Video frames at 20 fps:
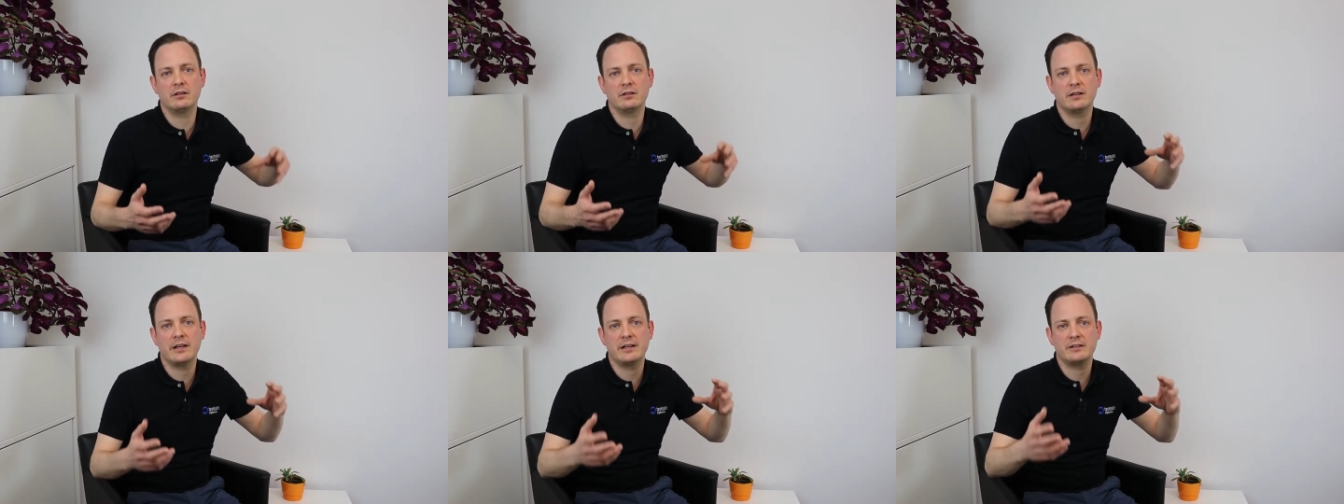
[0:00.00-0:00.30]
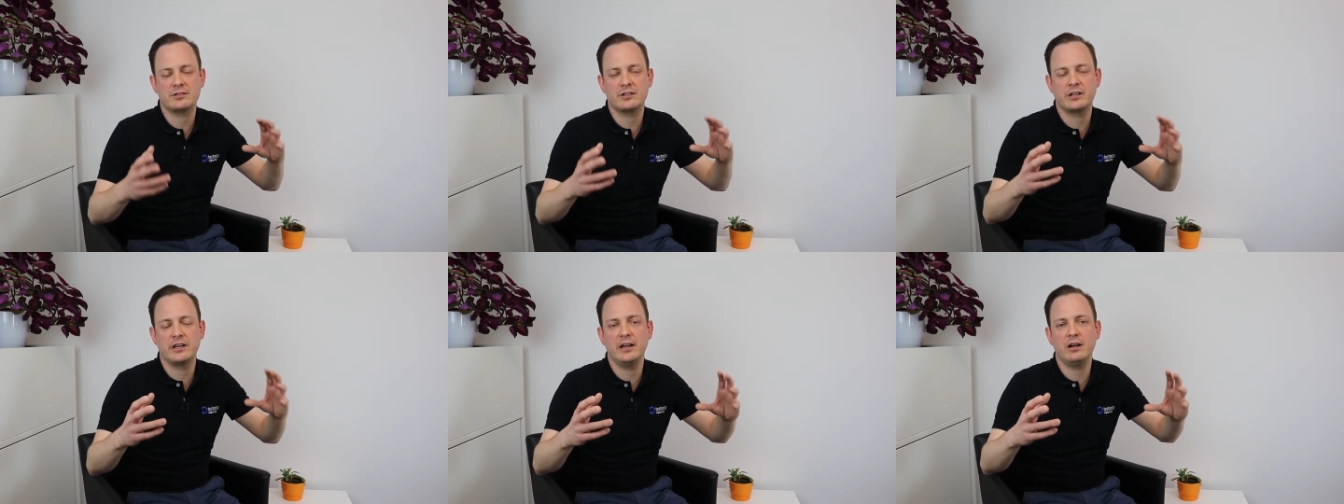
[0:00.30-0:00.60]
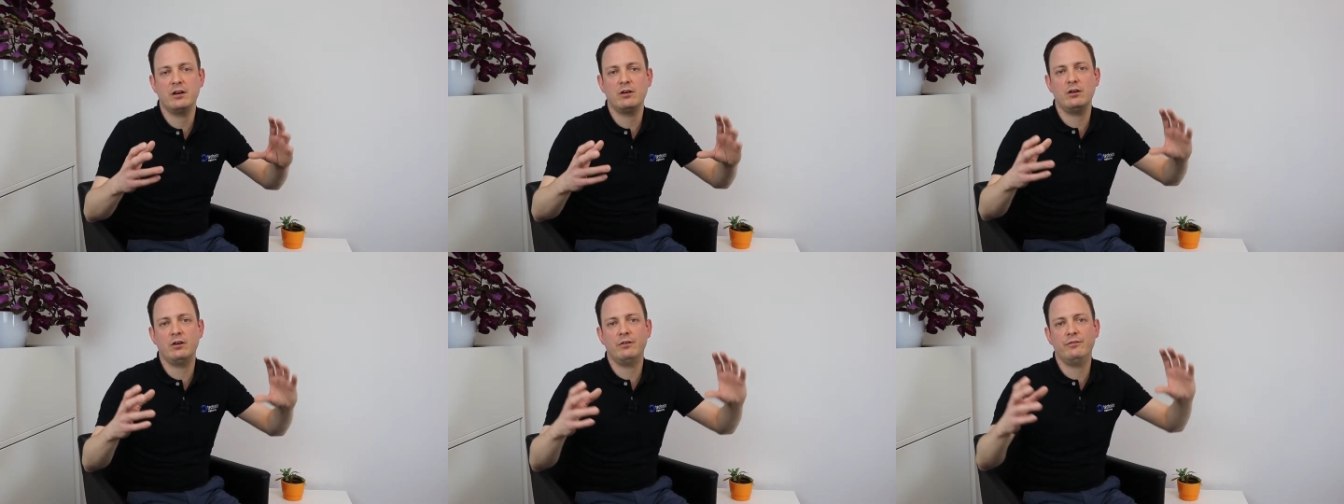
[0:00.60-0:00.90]
takes
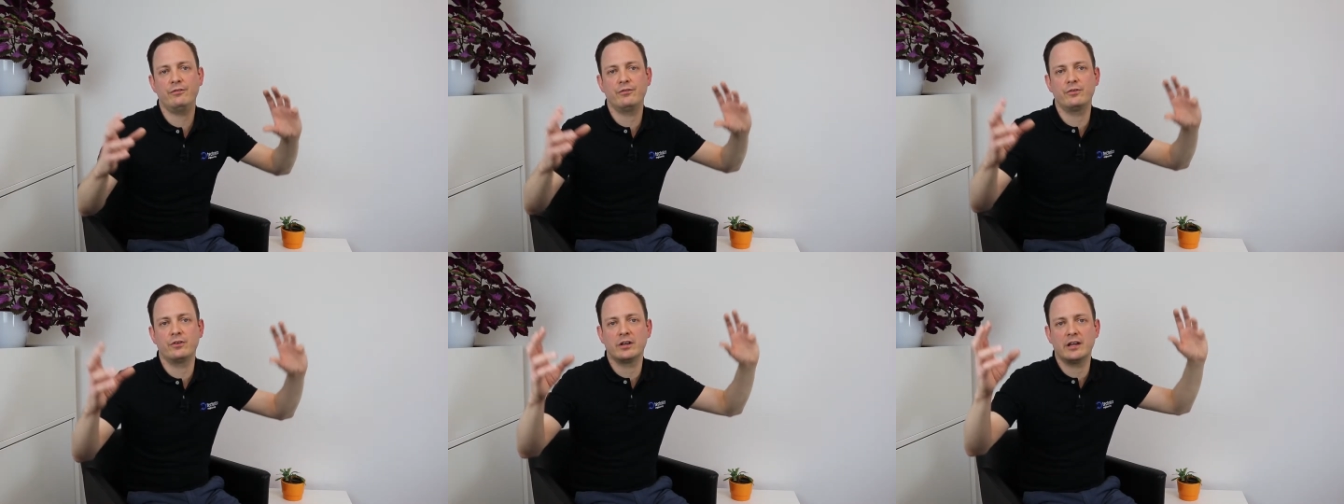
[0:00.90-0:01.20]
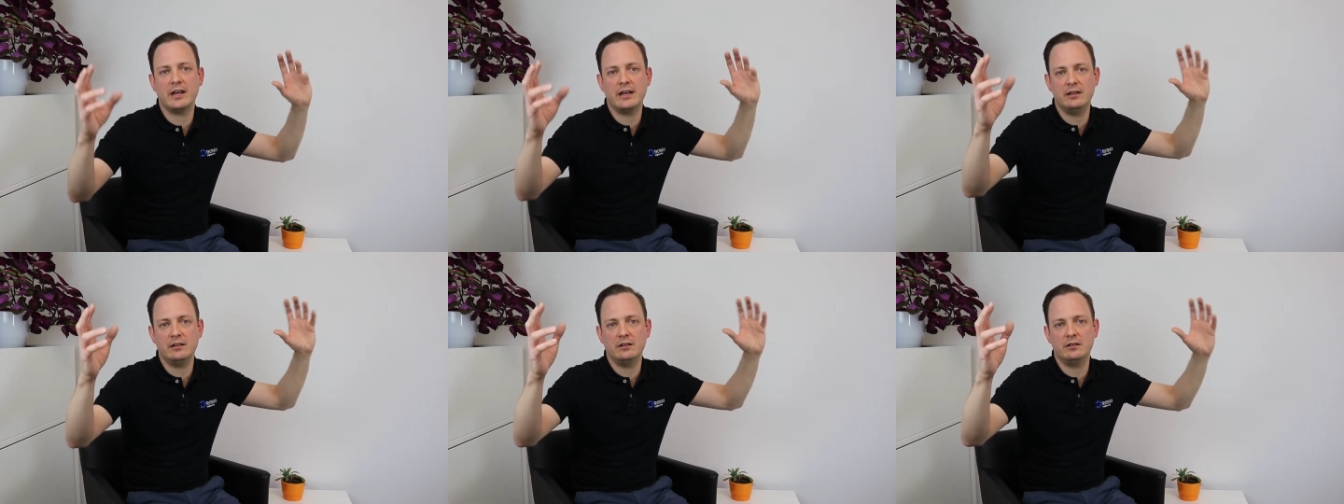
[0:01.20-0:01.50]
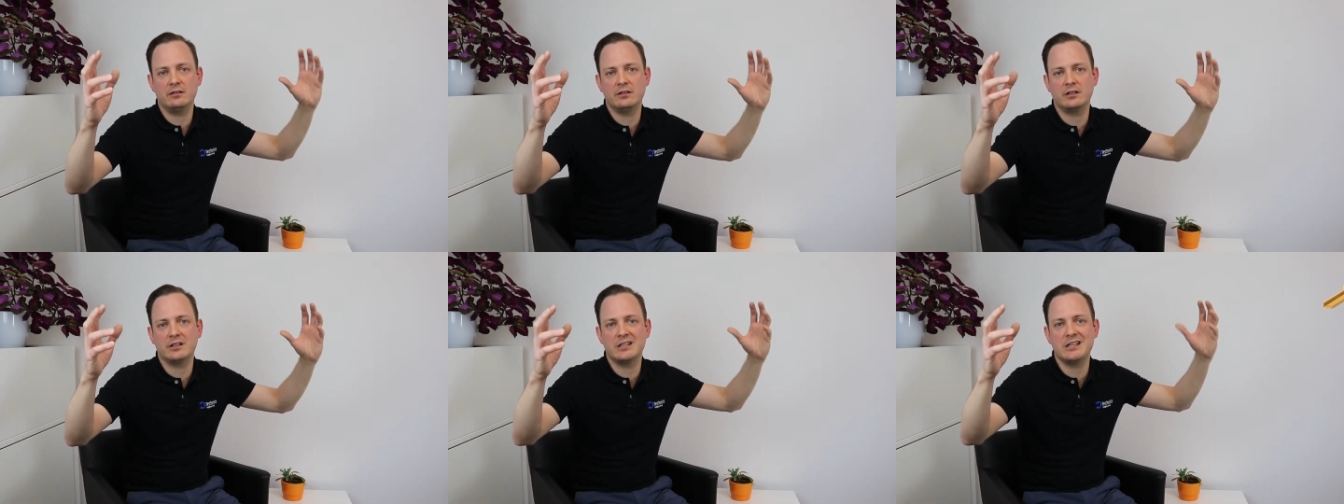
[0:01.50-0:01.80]
care of getting
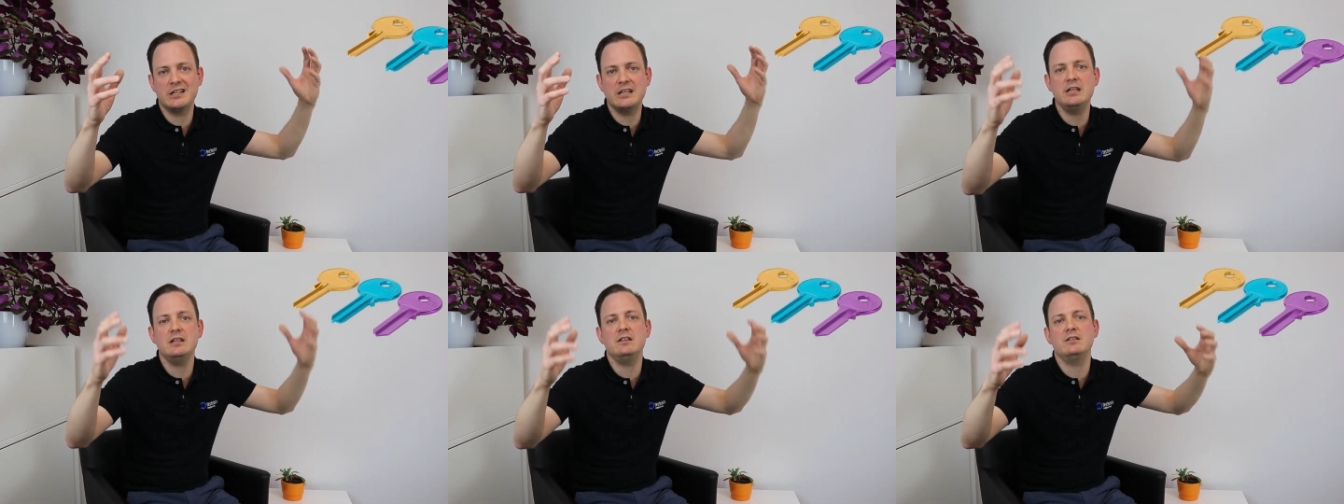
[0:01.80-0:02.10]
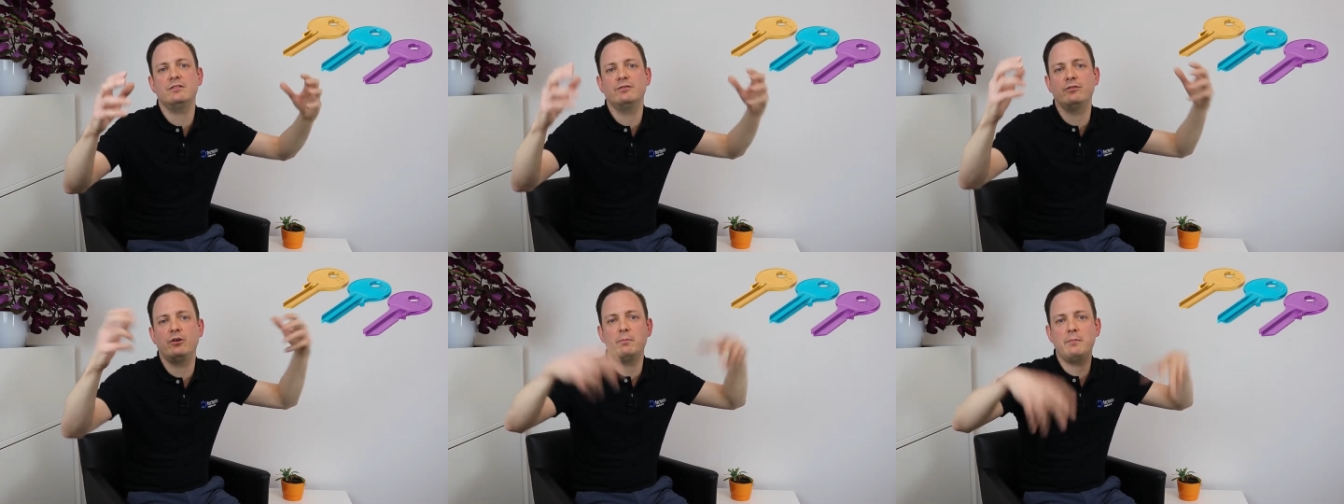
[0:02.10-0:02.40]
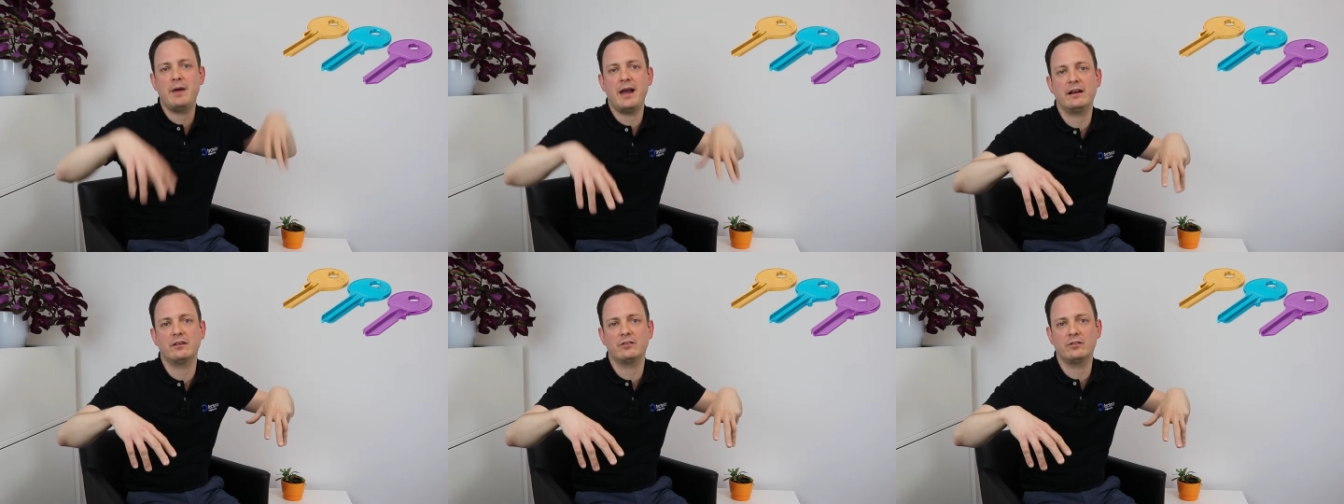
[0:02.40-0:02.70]
the keys for
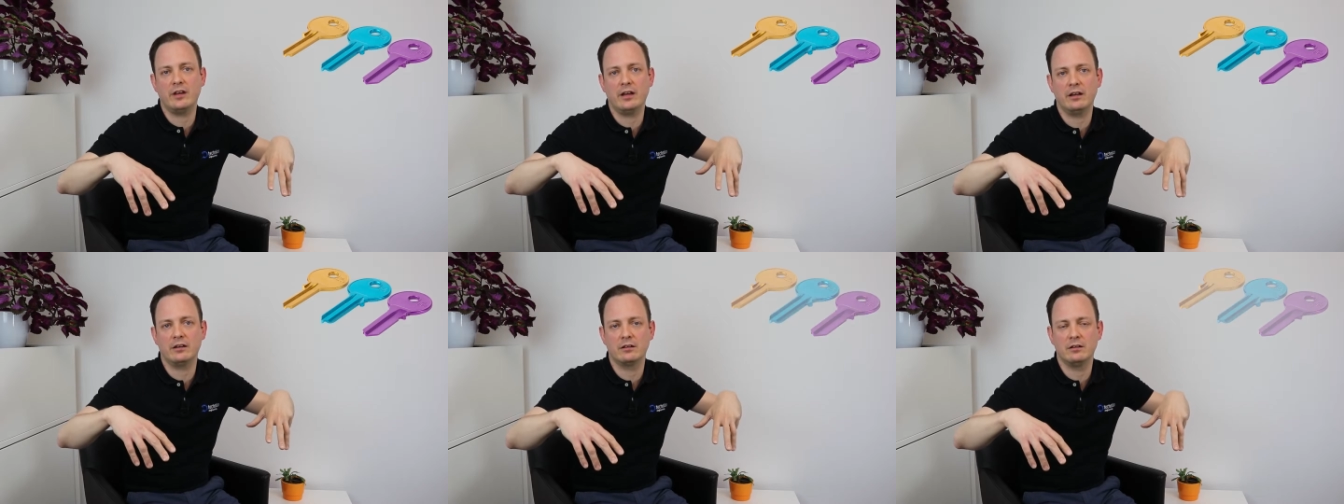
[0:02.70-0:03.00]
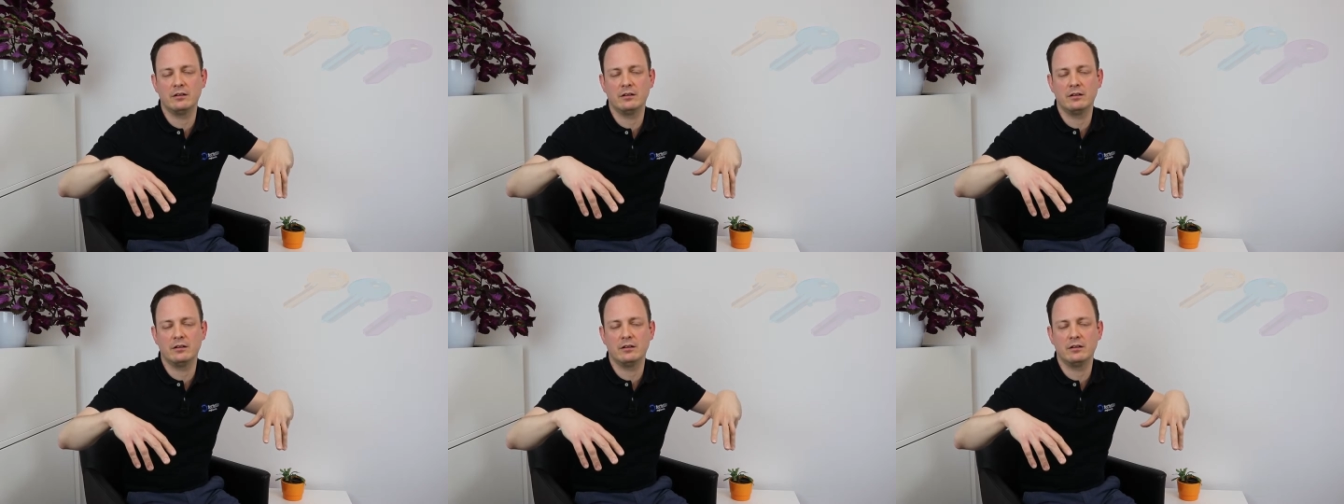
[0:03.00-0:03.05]
MACSEC.